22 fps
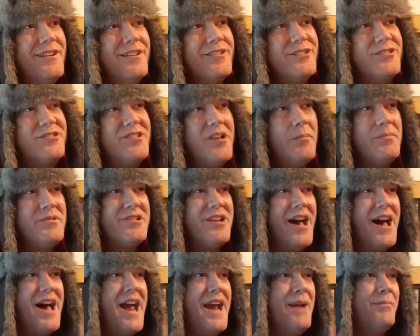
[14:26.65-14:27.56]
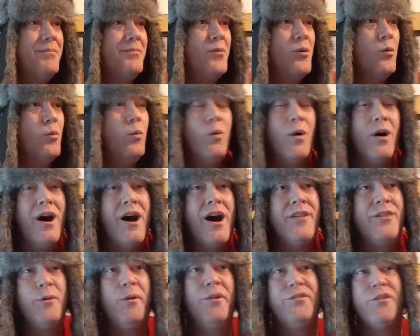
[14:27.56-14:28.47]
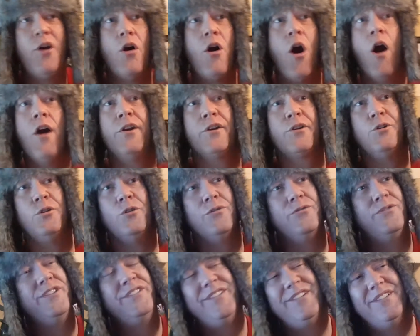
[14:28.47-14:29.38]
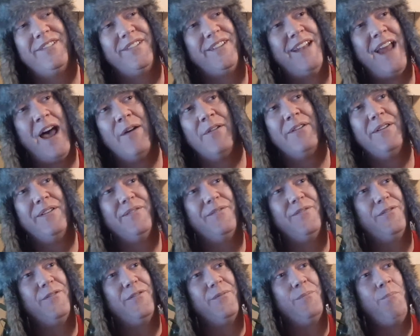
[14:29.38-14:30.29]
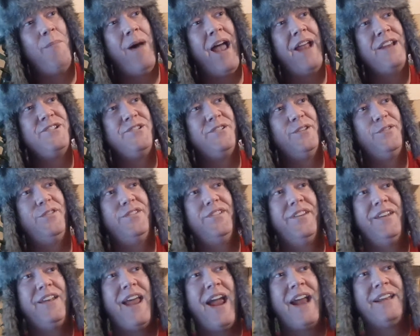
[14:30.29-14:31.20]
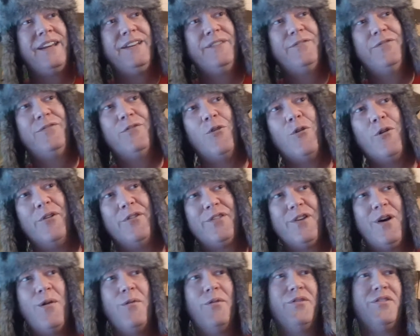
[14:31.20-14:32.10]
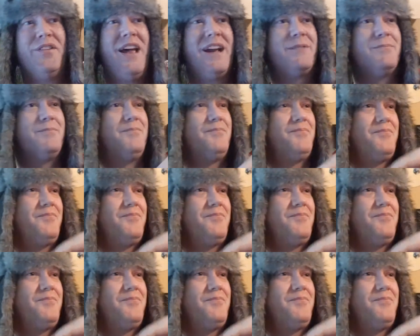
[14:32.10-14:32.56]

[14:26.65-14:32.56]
sometime, there was an article. This is now, mind you, this is in 94, so I was like,